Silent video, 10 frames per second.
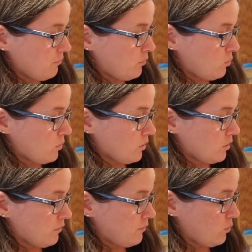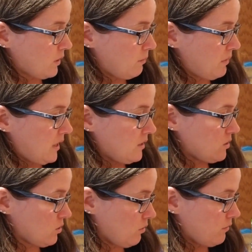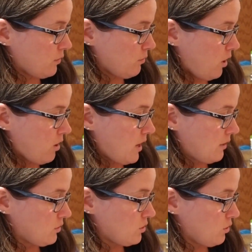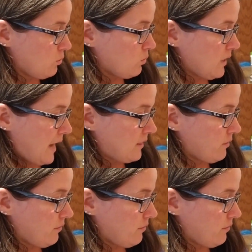for 40 minutes. So for our altitude, we'll add